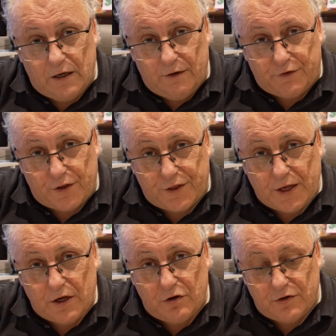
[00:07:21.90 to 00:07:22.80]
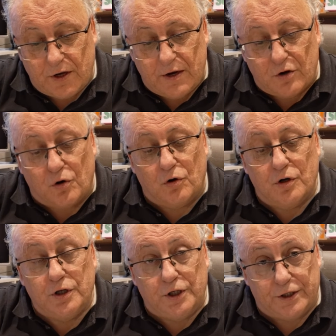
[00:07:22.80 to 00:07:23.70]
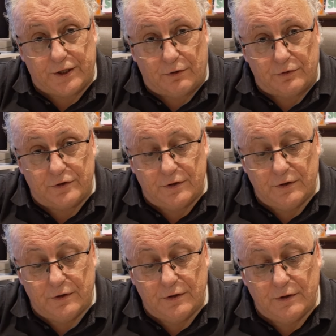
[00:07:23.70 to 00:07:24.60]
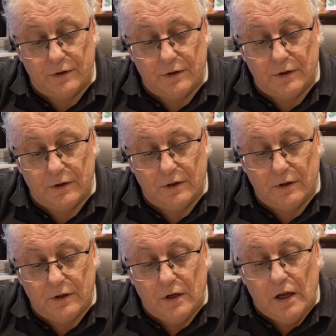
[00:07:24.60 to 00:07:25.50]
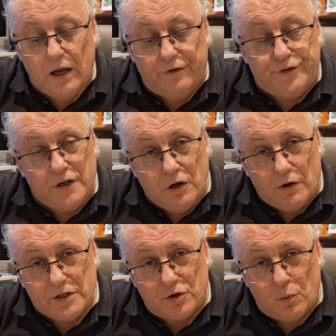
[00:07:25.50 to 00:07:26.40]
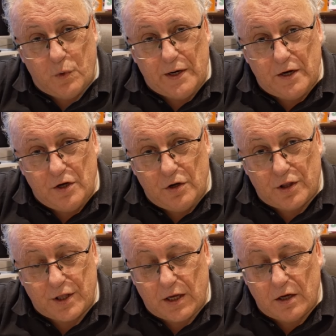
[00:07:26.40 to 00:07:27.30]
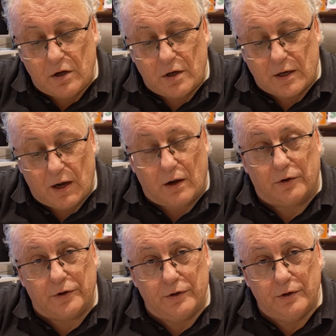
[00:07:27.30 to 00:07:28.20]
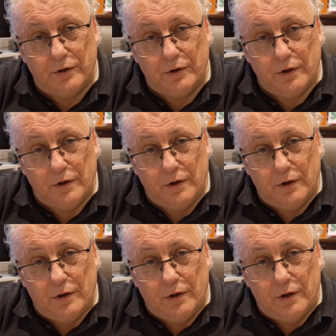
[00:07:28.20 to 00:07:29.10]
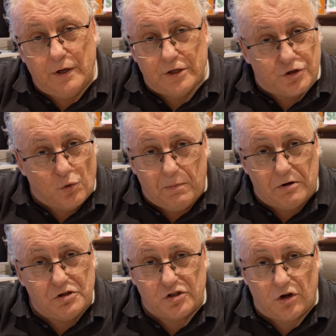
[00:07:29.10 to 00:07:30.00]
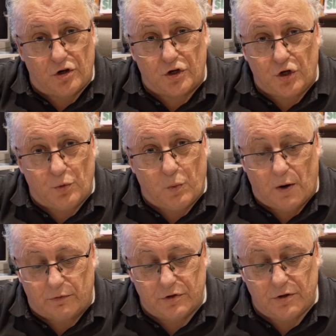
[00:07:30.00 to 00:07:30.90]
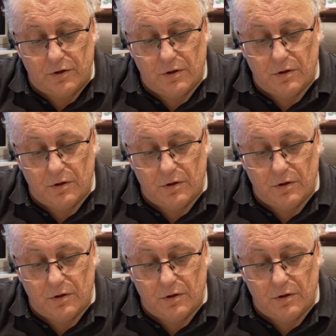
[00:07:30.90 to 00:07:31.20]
If you think you dare not, you don't. If you'd like to win and you think you can't, it's almost certain you won't.